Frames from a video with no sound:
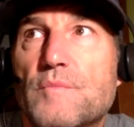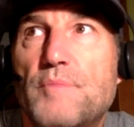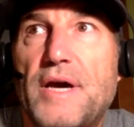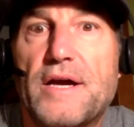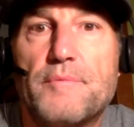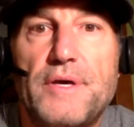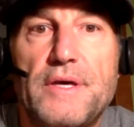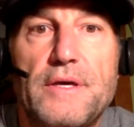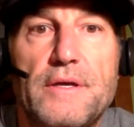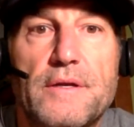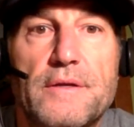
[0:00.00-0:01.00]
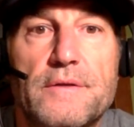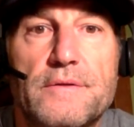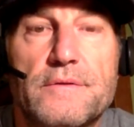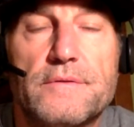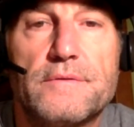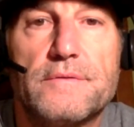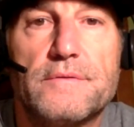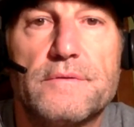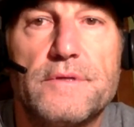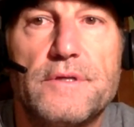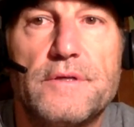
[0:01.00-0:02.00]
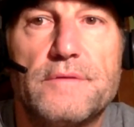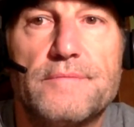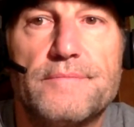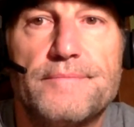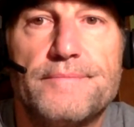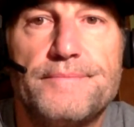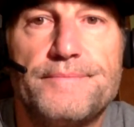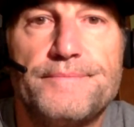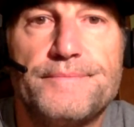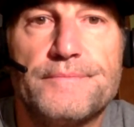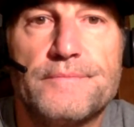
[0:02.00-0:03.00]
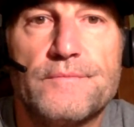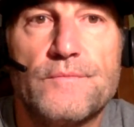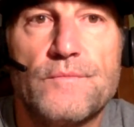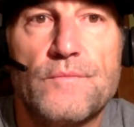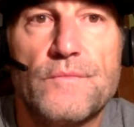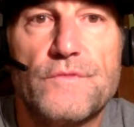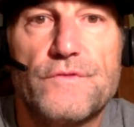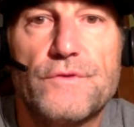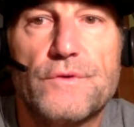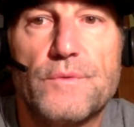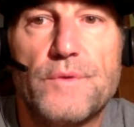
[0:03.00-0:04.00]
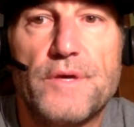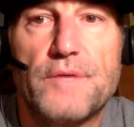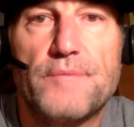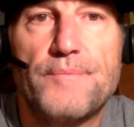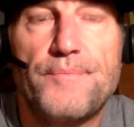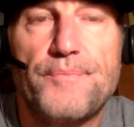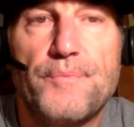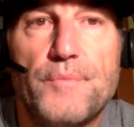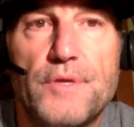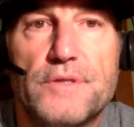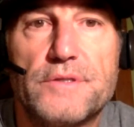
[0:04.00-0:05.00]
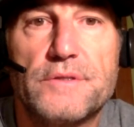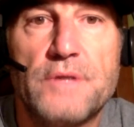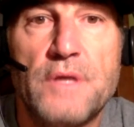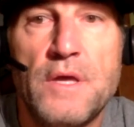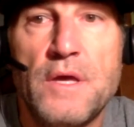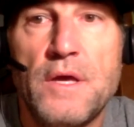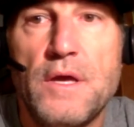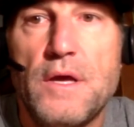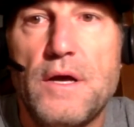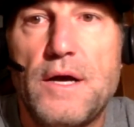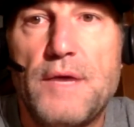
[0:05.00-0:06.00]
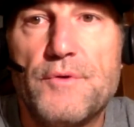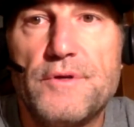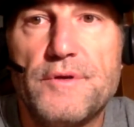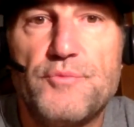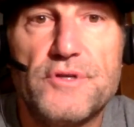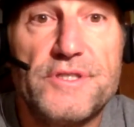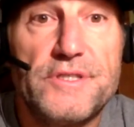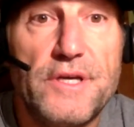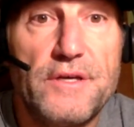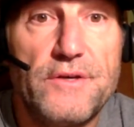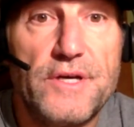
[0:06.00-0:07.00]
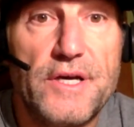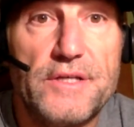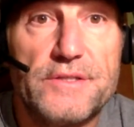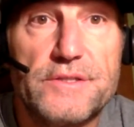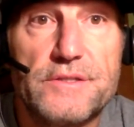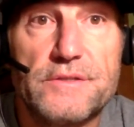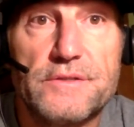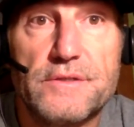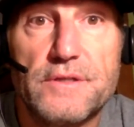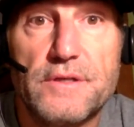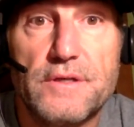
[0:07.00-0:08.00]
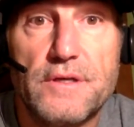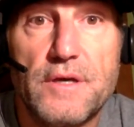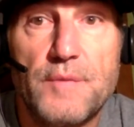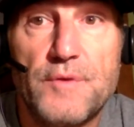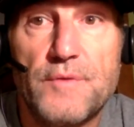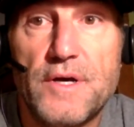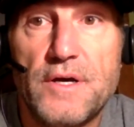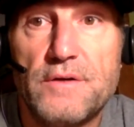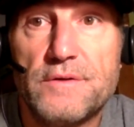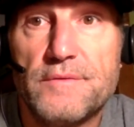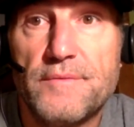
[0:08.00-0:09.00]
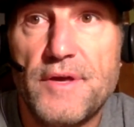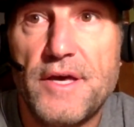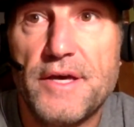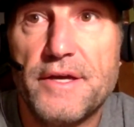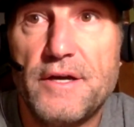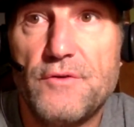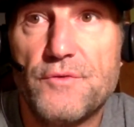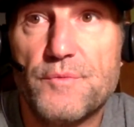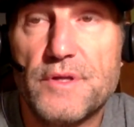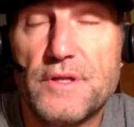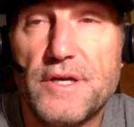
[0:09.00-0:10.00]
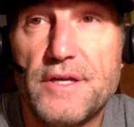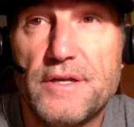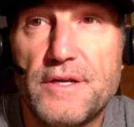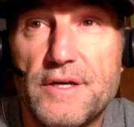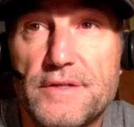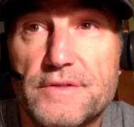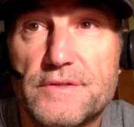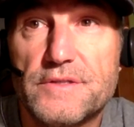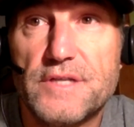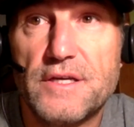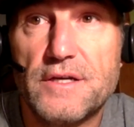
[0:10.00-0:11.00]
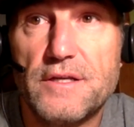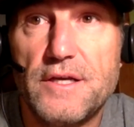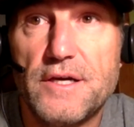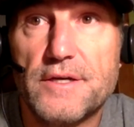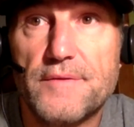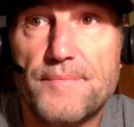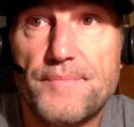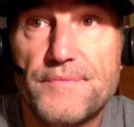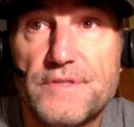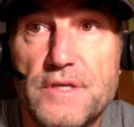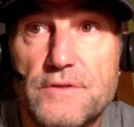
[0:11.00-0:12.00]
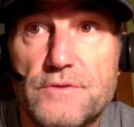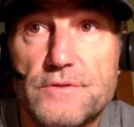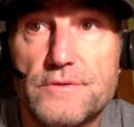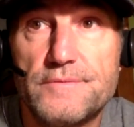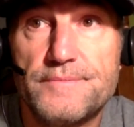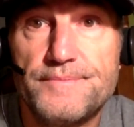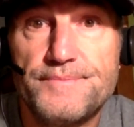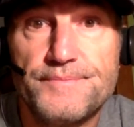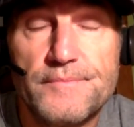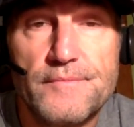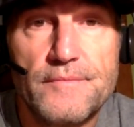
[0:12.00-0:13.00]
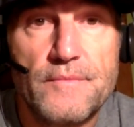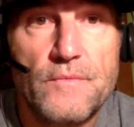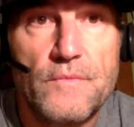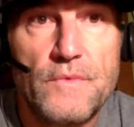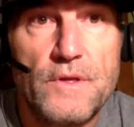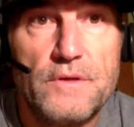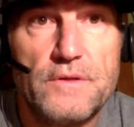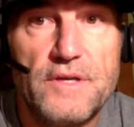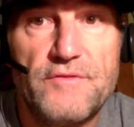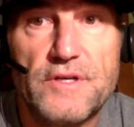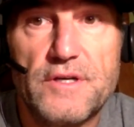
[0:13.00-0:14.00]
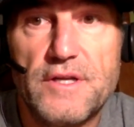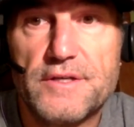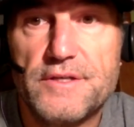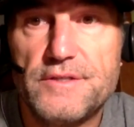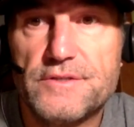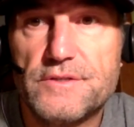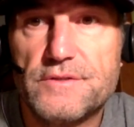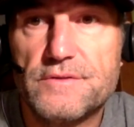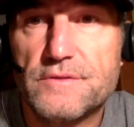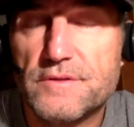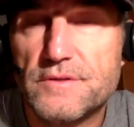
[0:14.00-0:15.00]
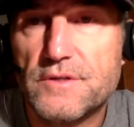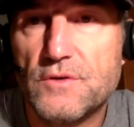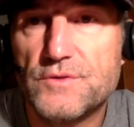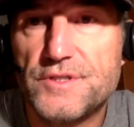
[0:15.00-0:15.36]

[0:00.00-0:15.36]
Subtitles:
back pain, you know, sort of way. But I really appreciate you guys coming around, hanging out with me late at night. It's 10 o'clock Central, 11 o'clock Eastern. Go